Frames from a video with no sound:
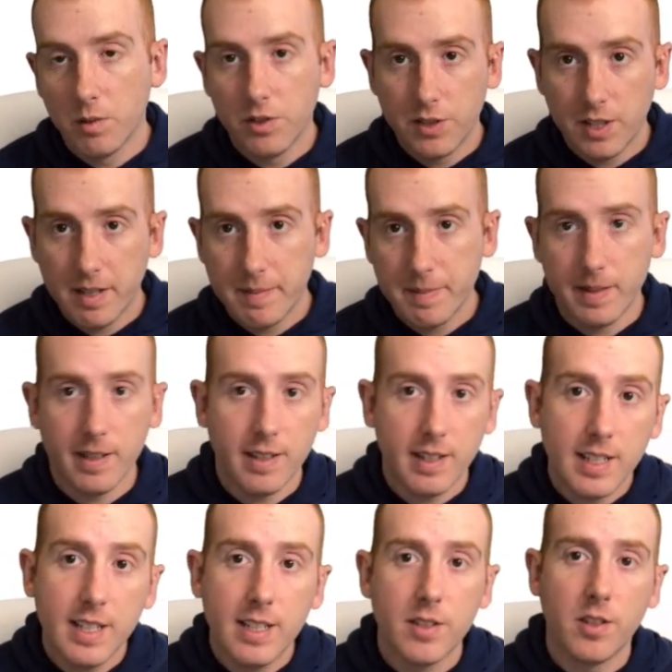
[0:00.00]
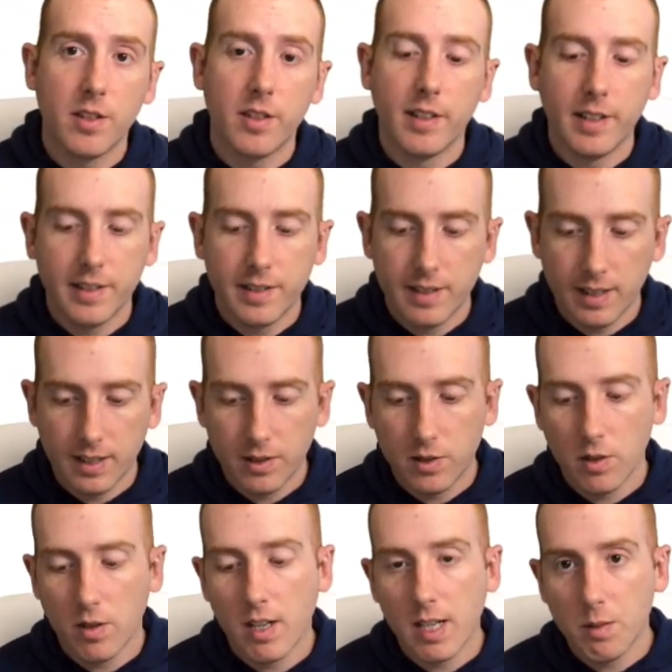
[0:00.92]
which Amazon is on the listing,
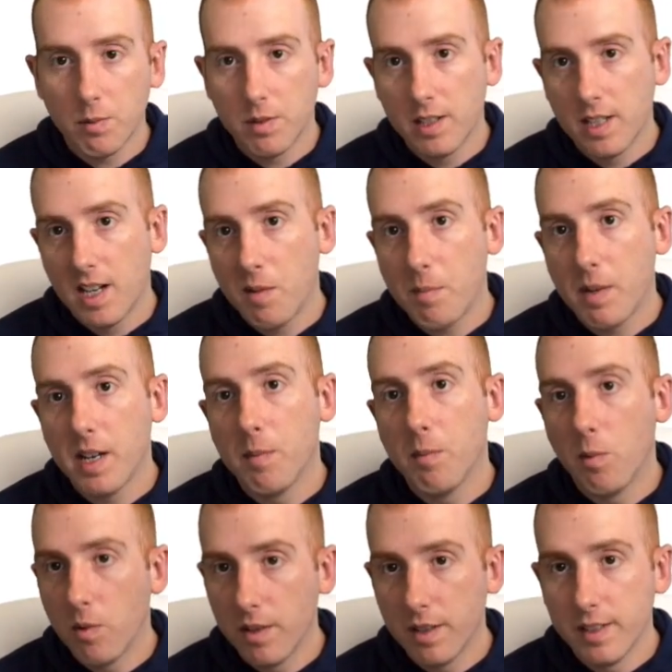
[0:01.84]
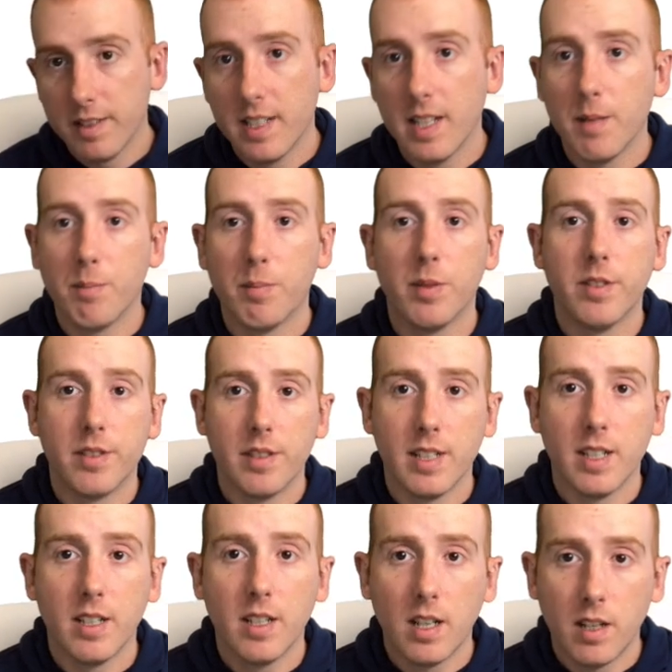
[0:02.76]
so I would not buy more than ten
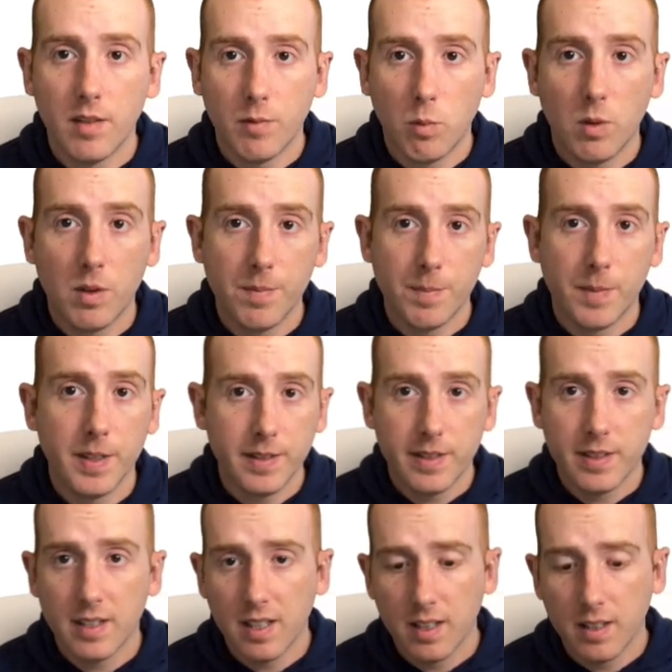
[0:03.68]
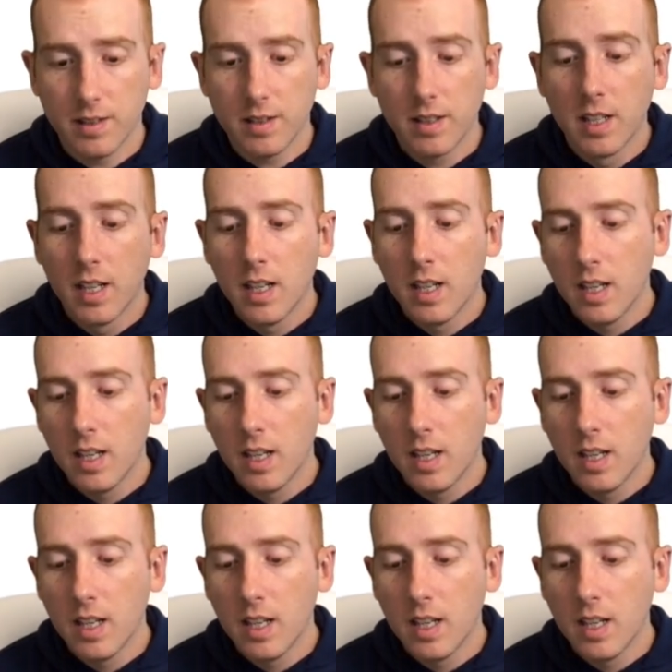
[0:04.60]
percent of one month's sale.